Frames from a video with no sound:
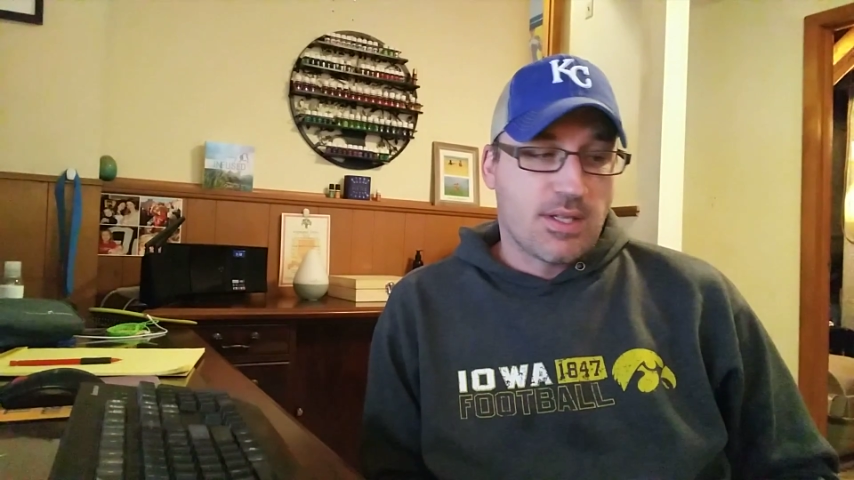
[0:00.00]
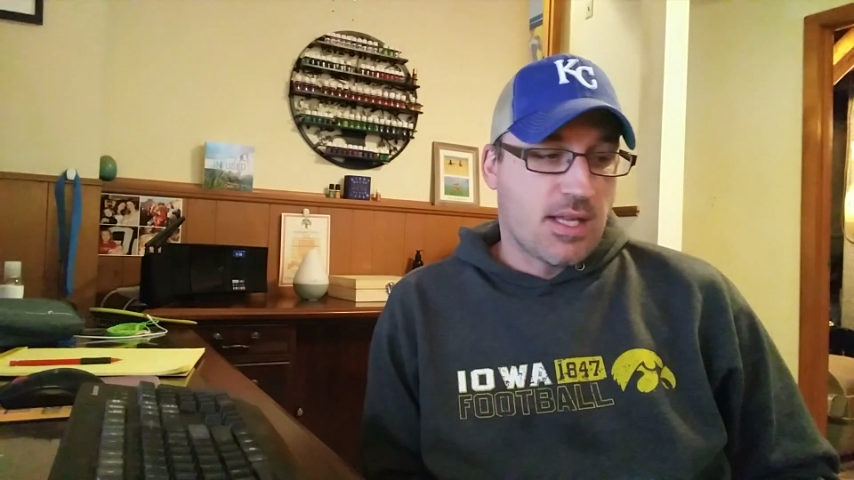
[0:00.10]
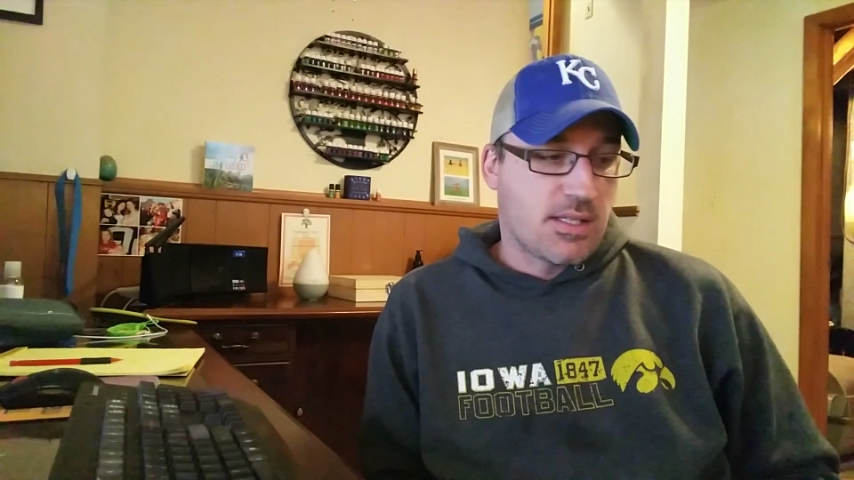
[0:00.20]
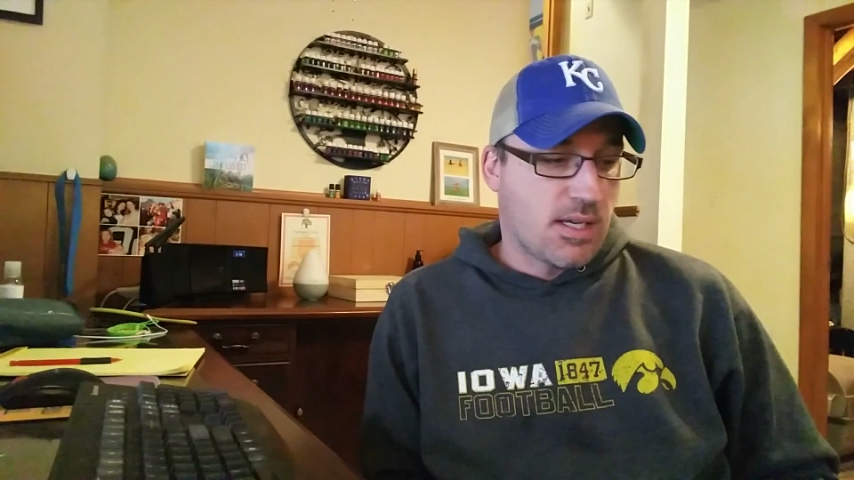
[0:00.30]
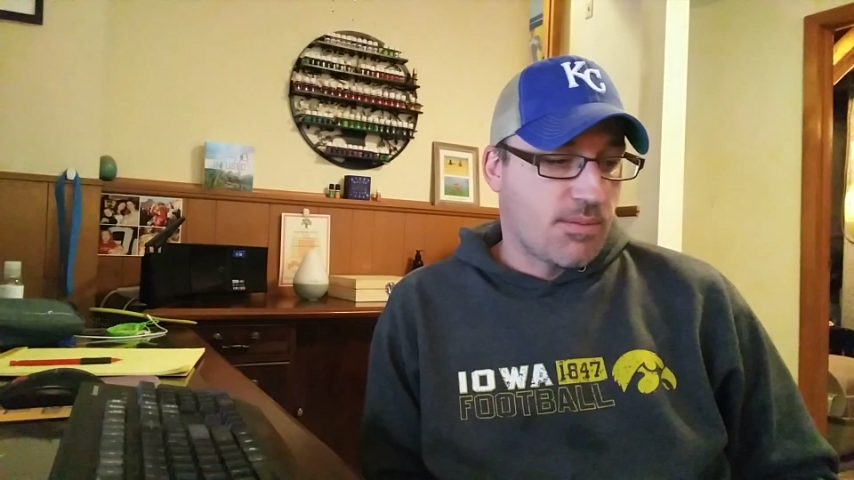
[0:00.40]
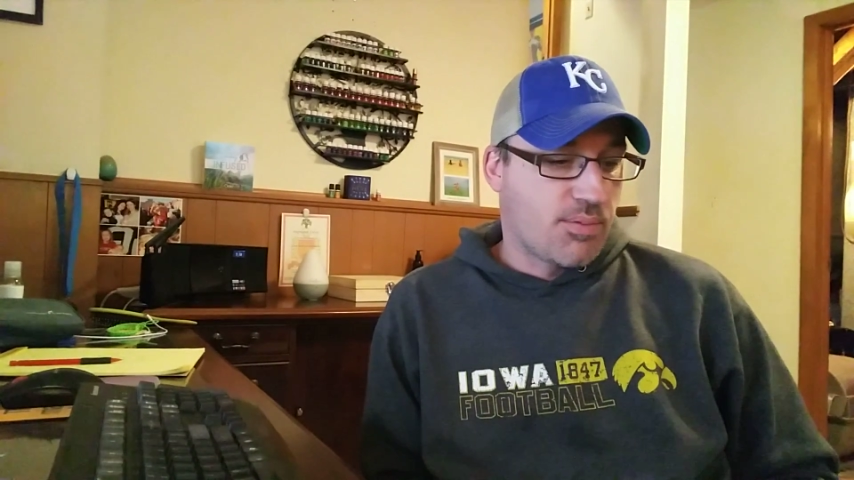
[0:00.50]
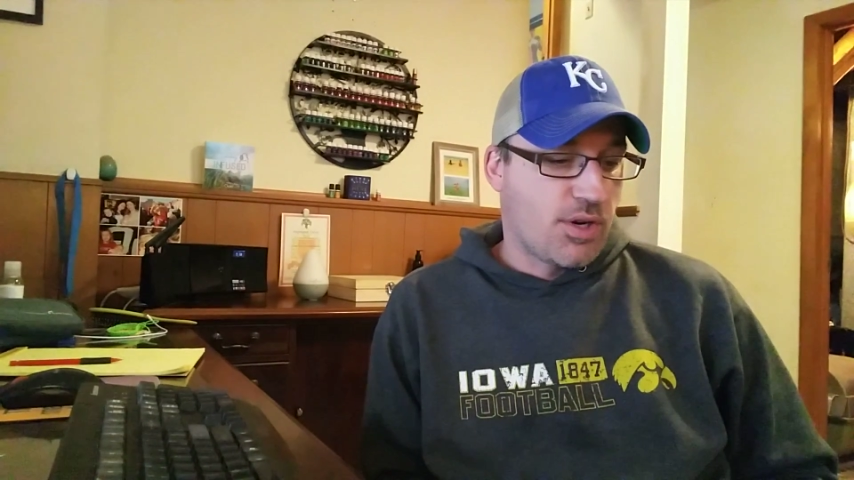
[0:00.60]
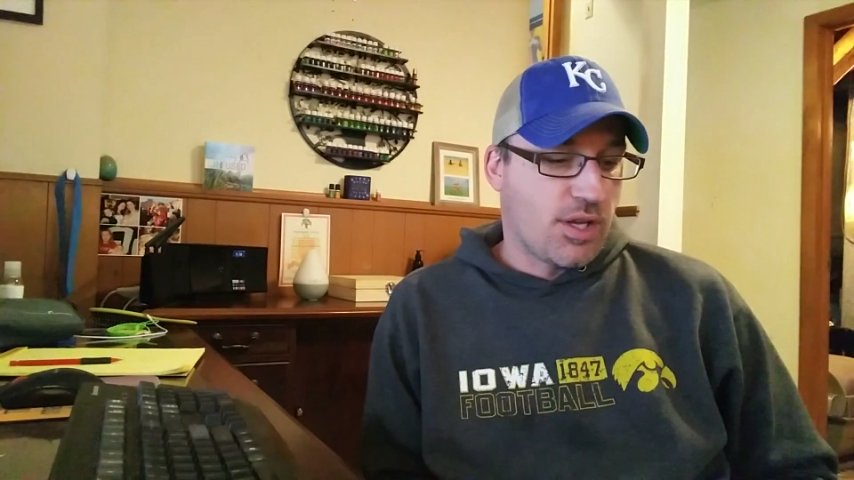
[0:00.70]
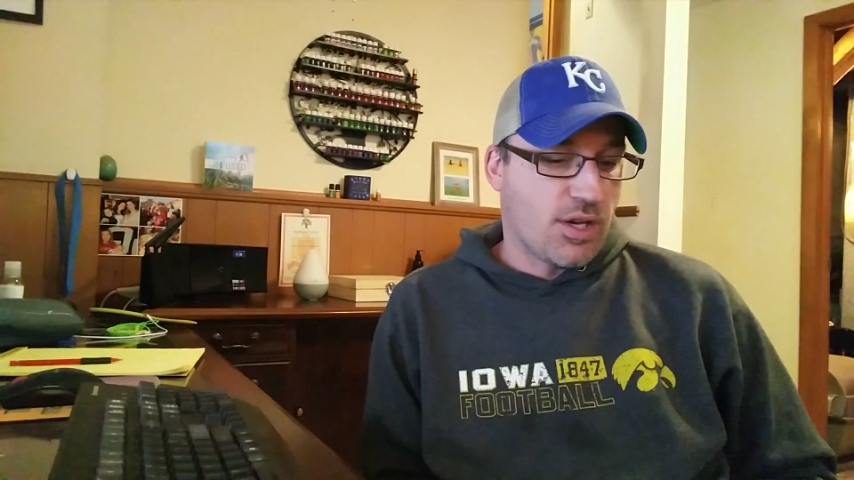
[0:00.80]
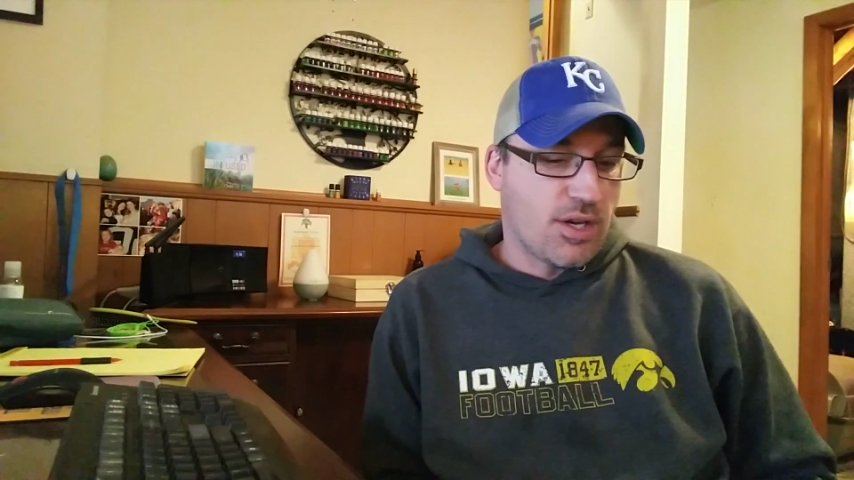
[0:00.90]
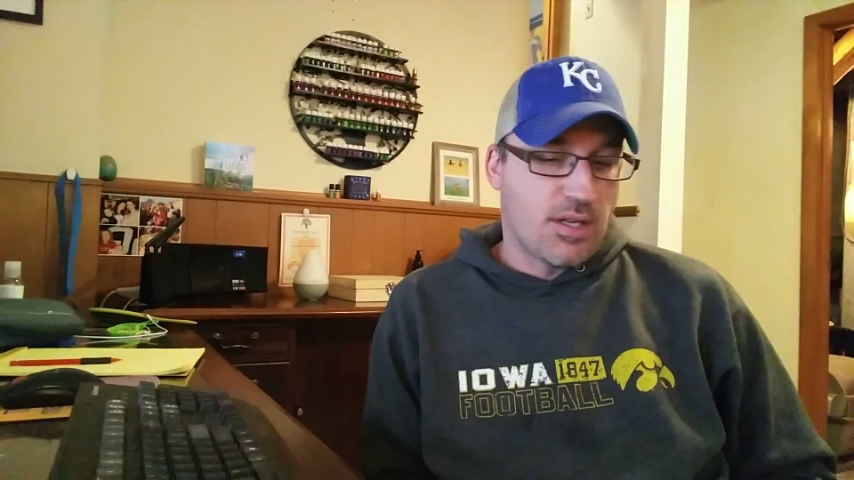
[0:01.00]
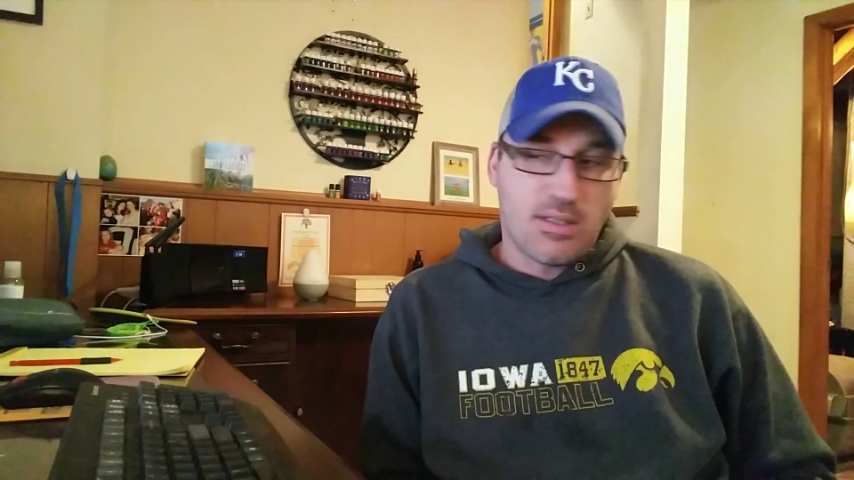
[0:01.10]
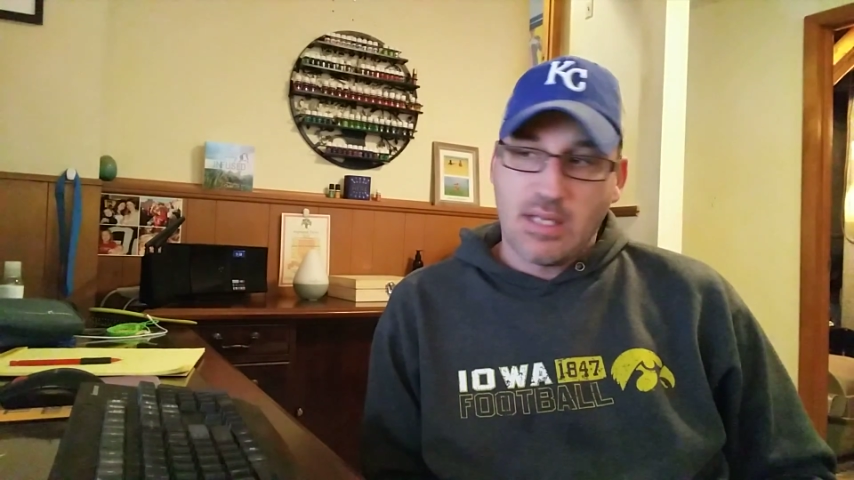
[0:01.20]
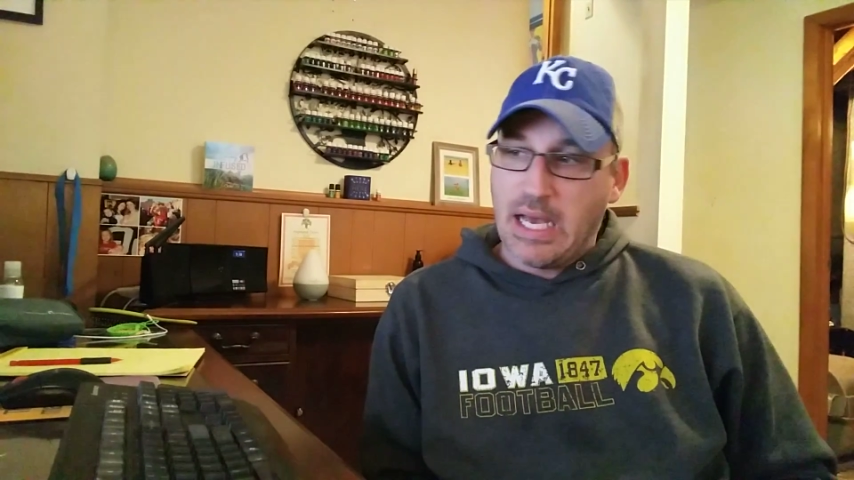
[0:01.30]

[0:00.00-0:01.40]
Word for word: so that's uh, pretty good.